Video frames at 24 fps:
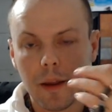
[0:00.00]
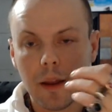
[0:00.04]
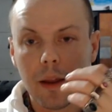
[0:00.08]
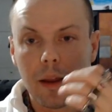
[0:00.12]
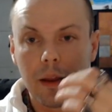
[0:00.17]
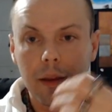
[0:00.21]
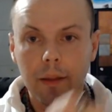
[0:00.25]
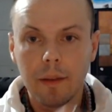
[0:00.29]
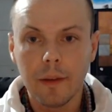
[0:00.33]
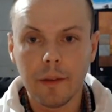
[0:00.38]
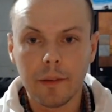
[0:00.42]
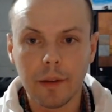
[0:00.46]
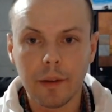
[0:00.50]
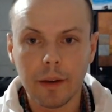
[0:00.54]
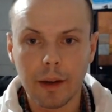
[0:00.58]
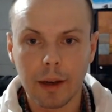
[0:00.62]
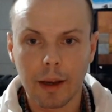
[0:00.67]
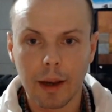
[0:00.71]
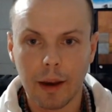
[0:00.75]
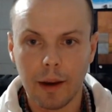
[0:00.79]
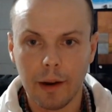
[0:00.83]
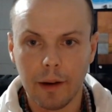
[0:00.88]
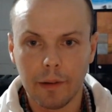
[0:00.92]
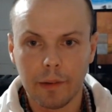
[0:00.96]
this
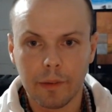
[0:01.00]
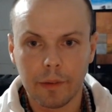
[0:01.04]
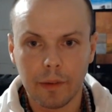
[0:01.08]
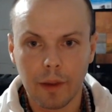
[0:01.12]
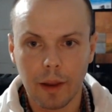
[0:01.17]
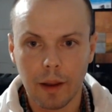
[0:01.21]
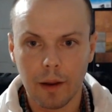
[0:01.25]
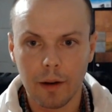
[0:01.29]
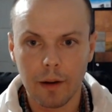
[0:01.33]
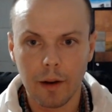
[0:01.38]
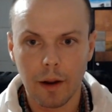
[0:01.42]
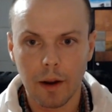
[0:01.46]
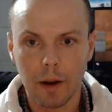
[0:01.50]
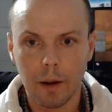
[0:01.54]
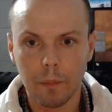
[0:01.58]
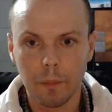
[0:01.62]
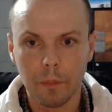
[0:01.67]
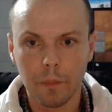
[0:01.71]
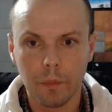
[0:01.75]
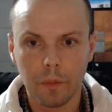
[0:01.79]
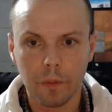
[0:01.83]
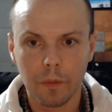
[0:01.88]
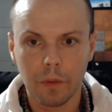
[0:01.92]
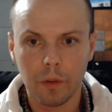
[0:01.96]
indicates that
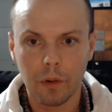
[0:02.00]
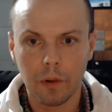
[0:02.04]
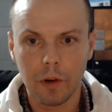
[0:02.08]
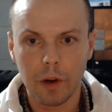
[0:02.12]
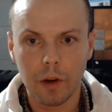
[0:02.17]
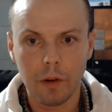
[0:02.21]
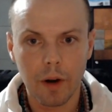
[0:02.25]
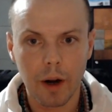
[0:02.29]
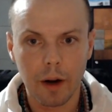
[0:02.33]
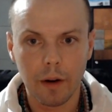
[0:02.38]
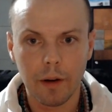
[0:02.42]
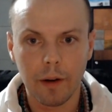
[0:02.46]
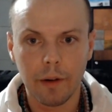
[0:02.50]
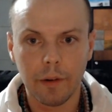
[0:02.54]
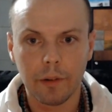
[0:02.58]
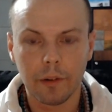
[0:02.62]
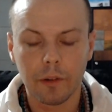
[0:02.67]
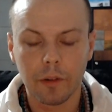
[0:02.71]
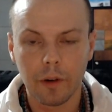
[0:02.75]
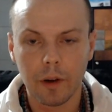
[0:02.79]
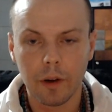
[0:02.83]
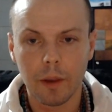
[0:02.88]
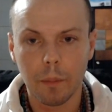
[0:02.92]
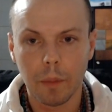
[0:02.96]
for you Aries
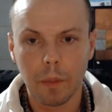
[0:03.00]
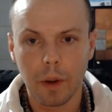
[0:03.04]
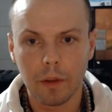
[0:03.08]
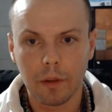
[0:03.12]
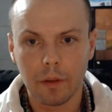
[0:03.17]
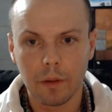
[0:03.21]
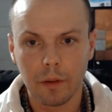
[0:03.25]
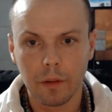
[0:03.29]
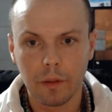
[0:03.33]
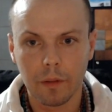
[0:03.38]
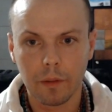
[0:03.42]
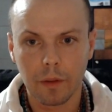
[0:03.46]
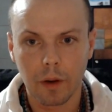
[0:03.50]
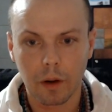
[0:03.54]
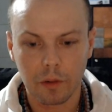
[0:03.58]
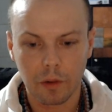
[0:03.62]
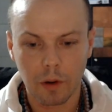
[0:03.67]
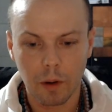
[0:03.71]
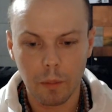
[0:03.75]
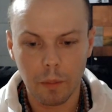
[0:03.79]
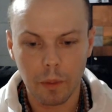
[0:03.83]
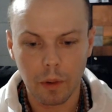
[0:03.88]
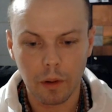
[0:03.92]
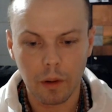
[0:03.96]
during the month of
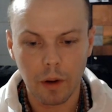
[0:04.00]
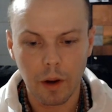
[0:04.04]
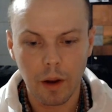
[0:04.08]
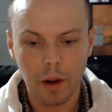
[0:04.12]
October,